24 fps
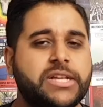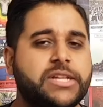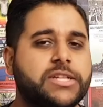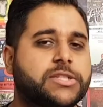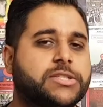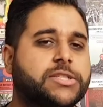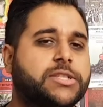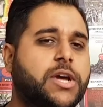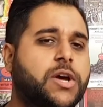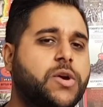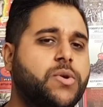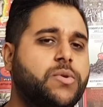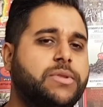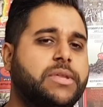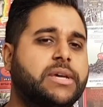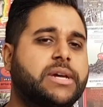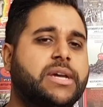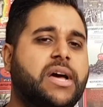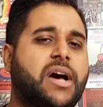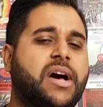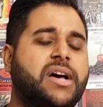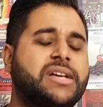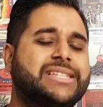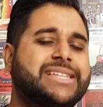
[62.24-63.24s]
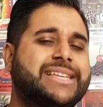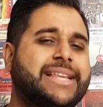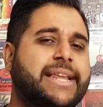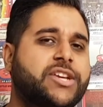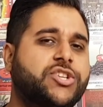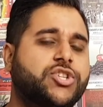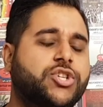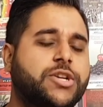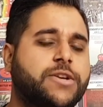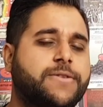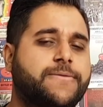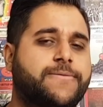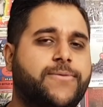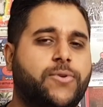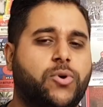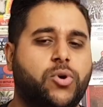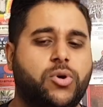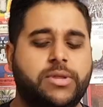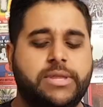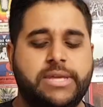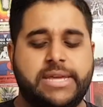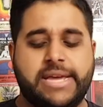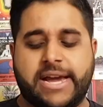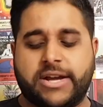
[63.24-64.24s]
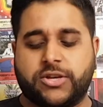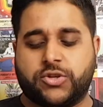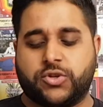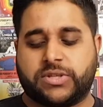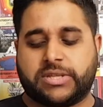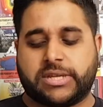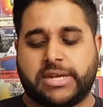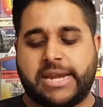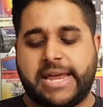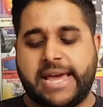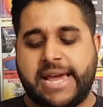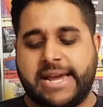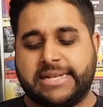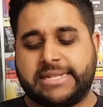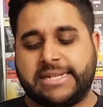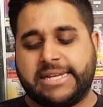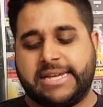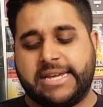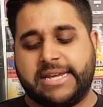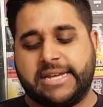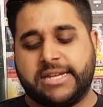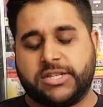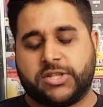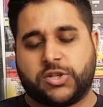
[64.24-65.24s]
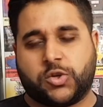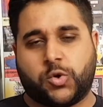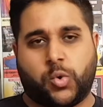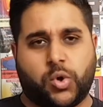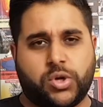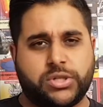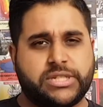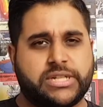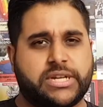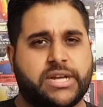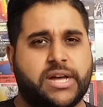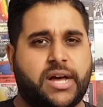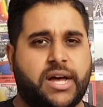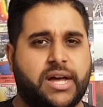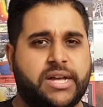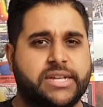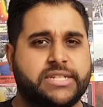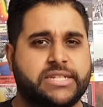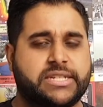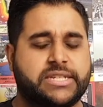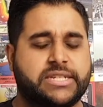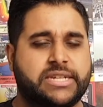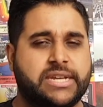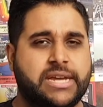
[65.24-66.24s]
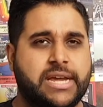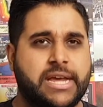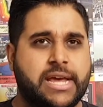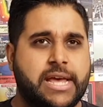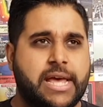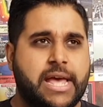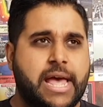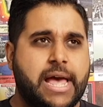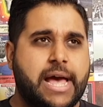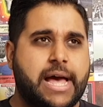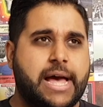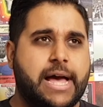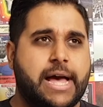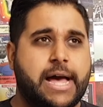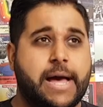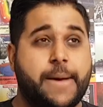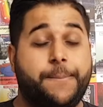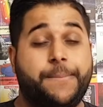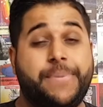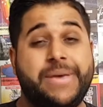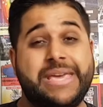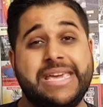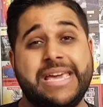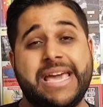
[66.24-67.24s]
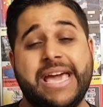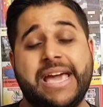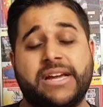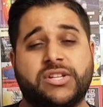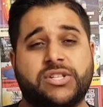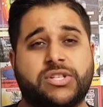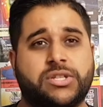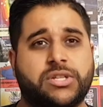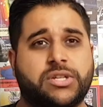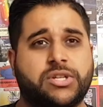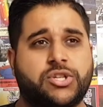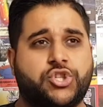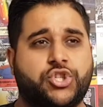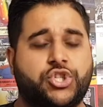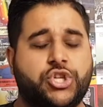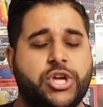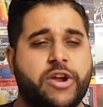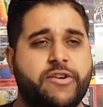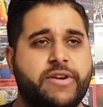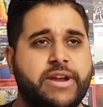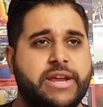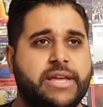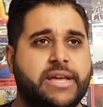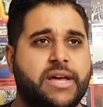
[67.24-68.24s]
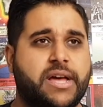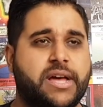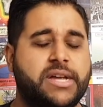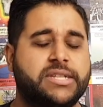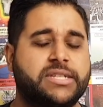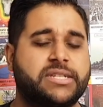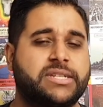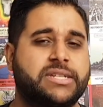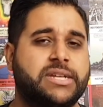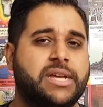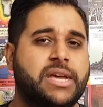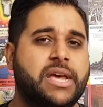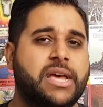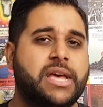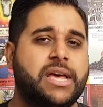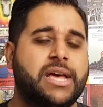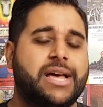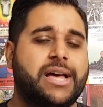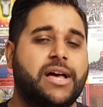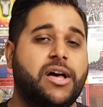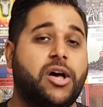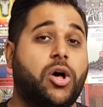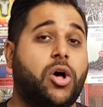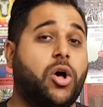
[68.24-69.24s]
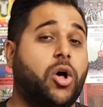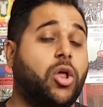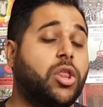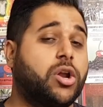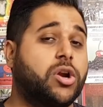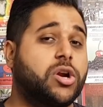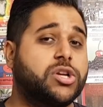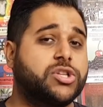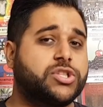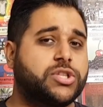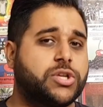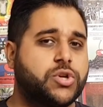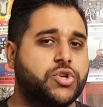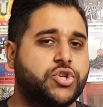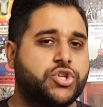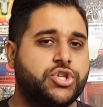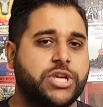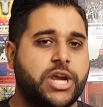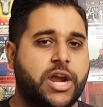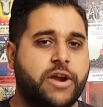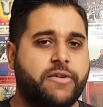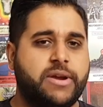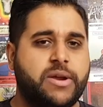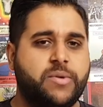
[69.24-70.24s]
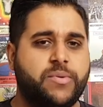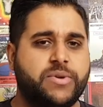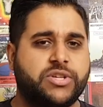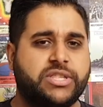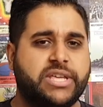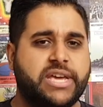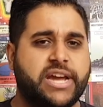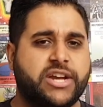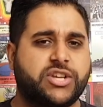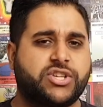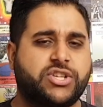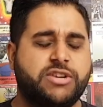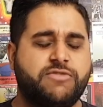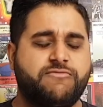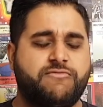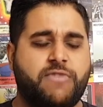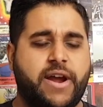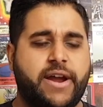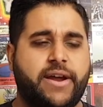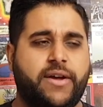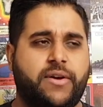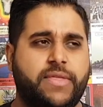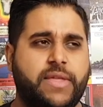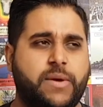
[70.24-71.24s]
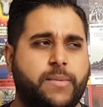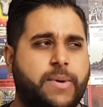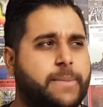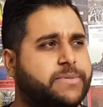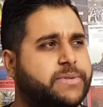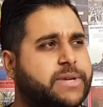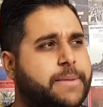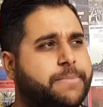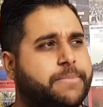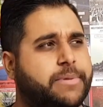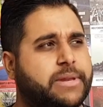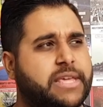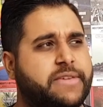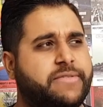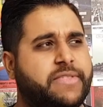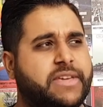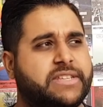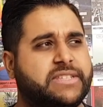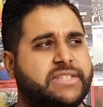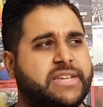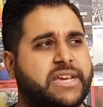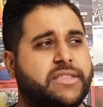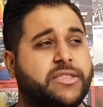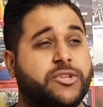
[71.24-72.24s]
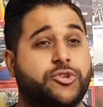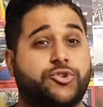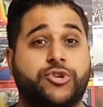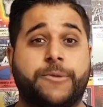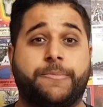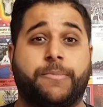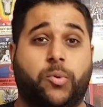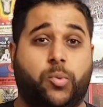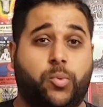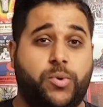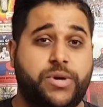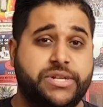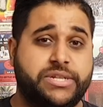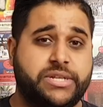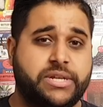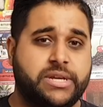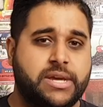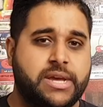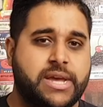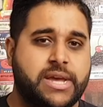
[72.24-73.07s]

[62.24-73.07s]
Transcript: So the cask selection for the actual Select is quarter casks, PX sherry casks, Oloroso sherry, which they actually write on their website, I believe they say the Triplewood,